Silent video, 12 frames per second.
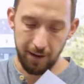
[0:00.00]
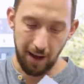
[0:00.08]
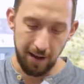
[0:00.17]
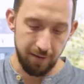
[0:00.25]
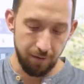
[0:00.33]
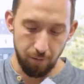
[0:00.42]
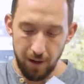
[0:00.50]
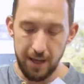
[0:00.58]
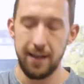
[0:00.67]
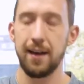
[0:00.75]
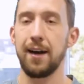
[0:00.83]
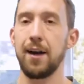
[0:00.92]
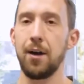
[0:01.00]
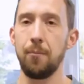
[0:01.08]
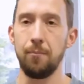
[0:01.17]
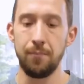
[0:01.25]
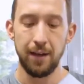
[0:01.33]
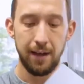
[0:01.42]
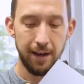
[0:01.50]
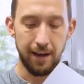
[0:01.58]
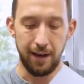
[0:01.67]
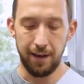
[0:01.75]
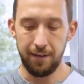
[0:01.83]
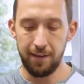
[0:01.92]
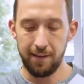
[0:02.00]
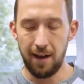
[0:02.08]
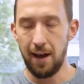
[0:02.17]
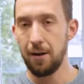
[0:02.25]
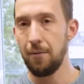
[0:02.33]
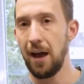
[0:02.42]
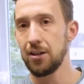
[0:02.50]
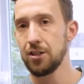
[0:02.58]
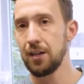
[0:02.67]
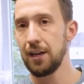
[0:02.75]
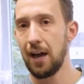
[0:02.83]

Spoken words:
A3 design. I'm actually